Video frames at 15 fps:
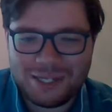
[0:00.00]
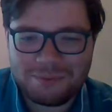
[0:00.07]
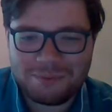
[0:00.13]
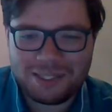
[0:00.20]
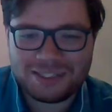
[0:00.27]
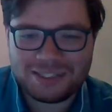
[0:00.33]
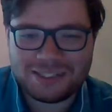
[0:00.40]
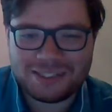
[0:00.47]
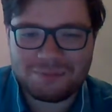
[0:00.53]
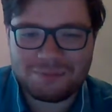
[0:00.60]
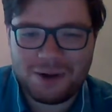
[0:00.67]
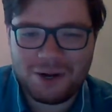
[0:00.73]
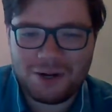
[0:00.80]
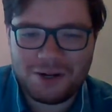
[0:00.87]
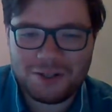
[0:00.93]
because
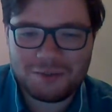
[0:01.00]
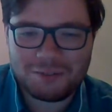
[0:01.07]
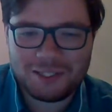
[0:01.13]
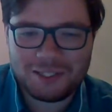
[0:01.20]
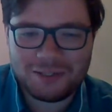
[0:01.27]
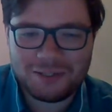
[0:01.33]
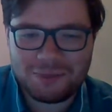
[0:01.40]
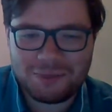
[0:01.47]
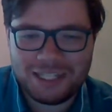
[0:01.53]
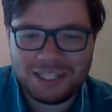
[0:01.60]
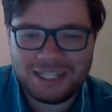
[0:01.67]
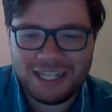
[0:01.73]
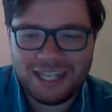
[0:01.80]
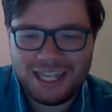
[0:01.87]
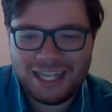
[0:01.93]
tomorrow I'm going to
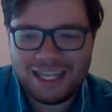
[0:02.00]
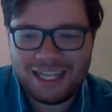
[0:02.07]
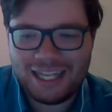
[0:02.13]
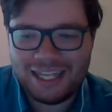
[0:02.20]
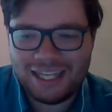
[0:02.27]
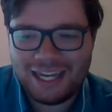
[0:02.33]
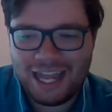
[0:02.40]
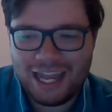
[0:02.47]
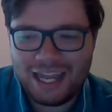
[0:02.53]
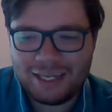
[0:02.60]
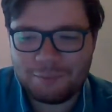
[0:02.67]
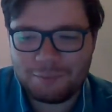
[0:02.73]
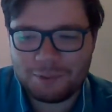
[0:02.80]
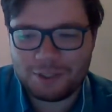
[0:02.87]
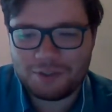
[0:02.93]
be in
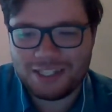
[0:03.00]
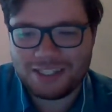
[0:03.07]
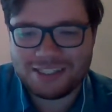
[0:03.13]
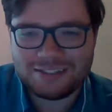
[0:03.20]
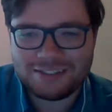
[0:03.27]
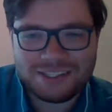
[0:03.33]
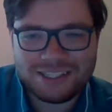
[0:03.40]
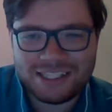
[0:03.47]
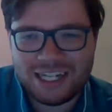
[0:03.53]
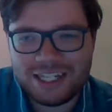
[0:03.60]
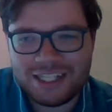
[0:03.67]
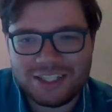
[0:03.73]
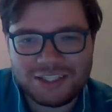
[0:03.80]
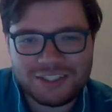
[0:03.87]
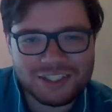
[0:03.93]
a progressive
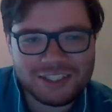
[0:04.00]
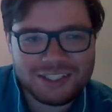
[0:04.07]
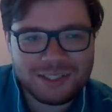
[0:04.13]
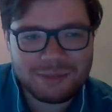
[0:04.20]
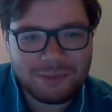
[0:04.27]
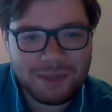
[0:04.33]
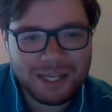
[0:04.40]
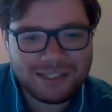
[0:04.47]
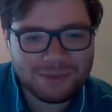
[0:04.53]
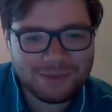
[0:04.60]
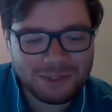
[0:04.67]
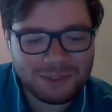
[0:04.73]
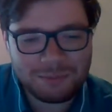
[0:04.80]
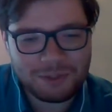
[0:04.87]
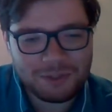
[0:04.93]
secular space
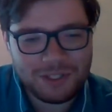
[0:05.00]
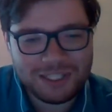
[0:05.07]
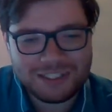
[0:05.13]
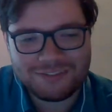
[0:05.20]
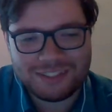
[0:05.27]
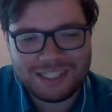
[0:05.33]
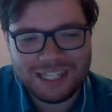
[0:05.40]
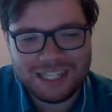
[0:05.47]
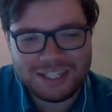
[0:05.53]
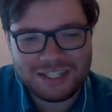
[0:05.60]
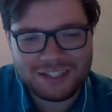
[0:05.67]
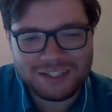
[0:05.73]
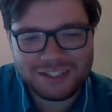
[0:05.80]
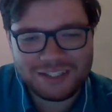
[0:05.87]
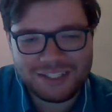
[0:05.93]
with the Progressive
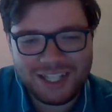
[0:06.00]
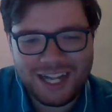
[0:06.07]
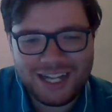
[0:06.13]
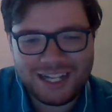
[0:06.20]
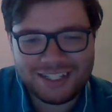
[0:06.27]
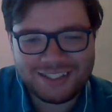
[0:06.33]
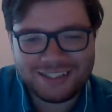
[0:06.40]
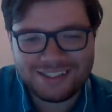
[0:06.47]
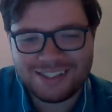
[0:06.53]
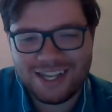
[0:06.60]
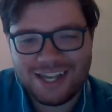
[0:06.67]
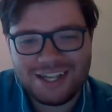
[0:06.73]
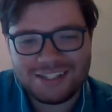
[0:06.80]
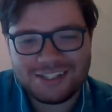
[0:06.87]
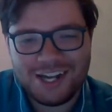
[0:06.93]
Secular Alliance
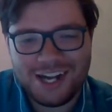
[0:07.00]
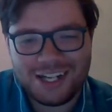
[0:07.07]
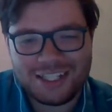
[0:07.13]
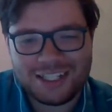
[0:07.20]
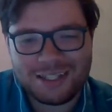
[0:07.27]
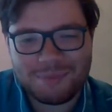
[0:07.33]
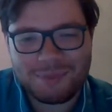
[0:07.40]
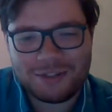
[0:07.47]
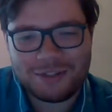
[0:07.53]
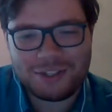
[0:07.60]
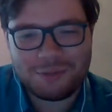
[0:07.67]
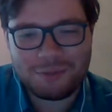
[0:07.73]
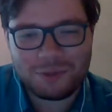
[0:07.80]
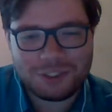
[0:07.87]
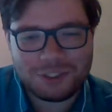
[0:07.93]
talking about the
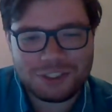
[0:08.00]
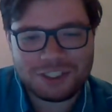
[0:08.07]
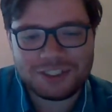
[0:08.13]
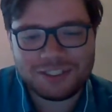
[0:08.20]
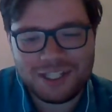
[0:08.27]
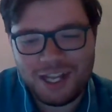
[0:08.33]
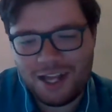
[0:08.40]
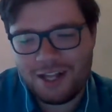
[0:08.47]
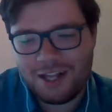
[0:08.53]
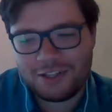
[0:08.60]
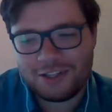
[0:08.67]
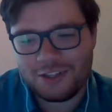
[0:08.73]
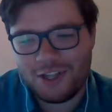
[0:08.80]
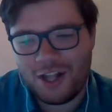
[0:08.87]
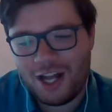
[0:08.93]
abortion
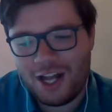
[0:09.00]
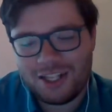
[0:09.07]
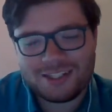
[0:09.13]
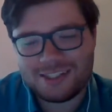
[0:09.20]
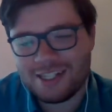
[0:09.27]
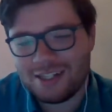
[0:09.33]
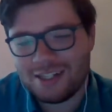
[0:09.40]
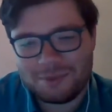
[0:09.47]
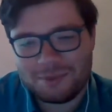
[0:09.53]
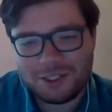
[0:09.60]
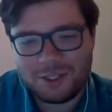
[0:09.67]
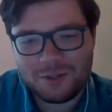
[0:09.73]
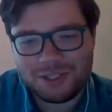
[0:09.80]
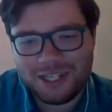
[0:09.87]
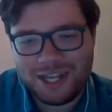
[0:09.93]
laws that have been
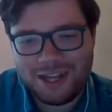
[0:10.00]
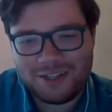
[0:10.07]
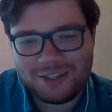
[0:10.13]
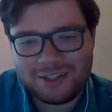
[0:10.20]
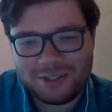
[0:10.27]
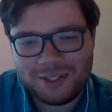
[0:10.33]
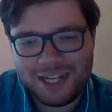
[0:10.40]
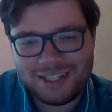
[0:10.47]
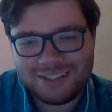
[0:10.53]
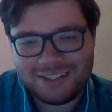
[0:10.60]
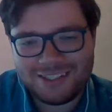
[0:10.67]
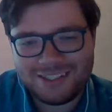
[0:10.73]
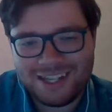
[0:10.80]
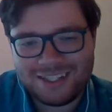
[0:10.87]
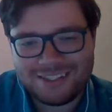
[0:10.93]
going down in the United
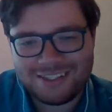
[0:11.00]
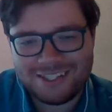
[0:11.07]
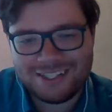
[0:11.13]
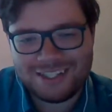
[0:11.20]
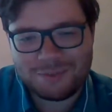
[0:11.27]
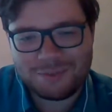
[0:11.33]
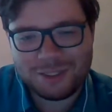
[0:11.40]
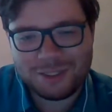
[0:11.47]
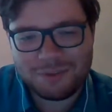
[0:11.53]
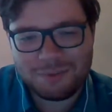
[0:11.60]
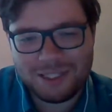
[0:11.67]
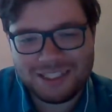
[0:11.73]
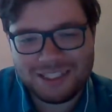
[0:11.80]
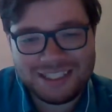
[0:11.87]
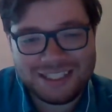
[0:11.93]
States. And then I'm going to
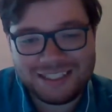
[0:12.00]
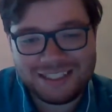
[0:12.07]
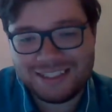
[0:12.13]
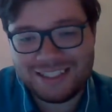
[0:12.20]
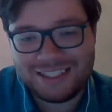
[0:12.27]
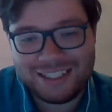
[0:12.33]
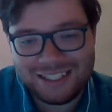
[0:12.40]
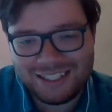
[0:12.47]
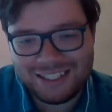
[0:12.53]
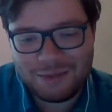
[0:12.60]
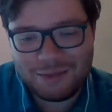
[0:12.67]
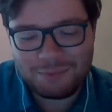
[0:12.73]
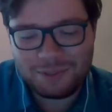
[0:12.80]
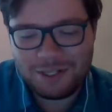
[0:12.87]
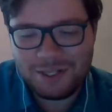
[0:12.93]
be D&Ding it
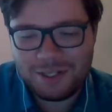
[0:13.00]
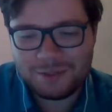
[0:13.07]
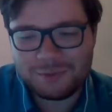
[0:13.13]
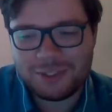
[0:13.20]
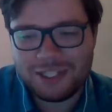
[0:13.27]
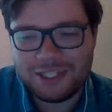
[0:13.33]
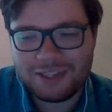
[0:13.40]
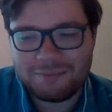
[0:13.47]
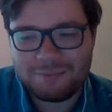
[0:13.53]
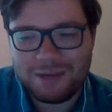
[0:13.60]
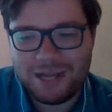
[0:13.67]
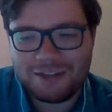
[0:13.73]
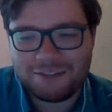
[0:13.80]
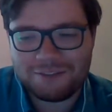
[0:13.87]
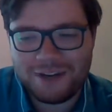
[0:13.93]
up with
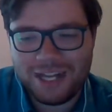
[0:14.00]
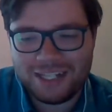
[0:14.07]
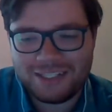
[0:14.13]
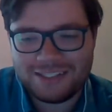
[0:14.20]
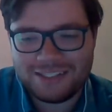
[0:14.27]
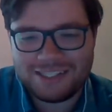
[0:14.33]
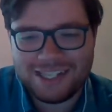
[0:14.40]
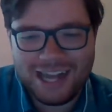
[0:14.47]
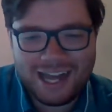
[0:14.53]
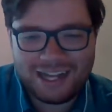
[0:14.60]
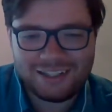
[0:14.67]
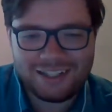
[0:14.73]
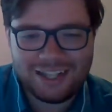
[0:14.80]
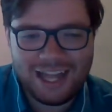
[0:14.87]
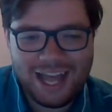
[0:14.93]
my friend
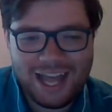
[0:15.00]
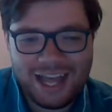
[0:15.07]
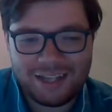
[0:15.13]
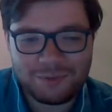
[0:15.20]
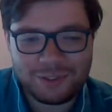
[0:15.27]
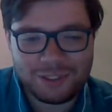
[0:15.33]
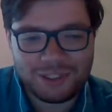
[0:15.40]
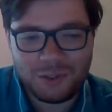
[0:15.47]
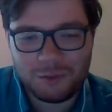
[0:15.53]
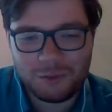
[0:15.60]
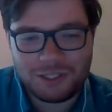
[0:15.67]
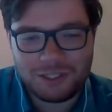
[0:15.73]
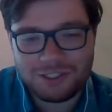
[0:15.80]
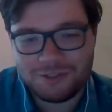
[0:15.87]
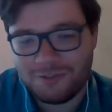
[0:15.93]
Zal and with a whole
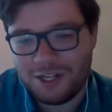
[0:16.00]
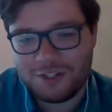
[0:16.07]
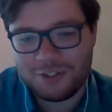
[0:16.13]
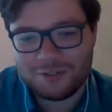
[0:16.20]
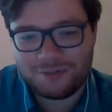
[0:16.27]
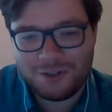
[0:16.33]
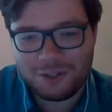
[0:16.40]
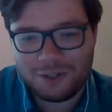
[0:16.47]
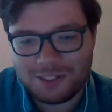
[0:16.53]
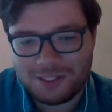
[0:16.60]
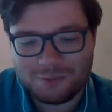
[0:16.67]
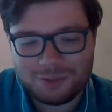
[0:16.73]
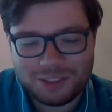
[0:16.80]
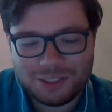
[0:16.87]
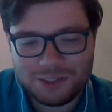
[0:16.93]
bunch of other
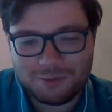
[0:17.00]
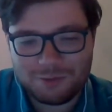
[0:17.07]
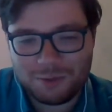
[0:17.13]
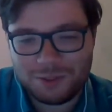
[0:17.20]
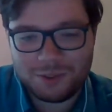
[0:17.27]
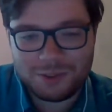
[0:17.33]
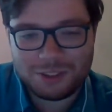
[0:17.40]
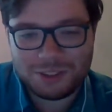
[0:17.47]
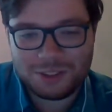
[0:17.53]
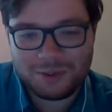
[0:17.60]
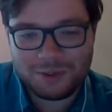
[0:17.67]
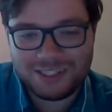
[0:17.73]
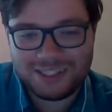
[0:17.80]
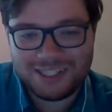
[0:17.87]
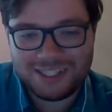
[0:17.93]
folks, which is what we usually do
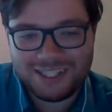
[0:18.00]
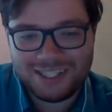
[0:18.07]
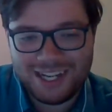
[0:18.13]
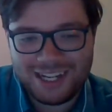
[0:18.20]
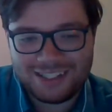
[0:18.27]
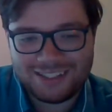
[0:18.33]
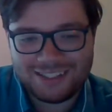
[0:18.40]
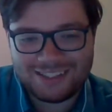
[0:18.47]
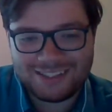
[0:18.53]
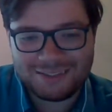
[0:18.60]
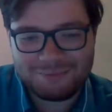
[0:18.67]
on Sunday nights.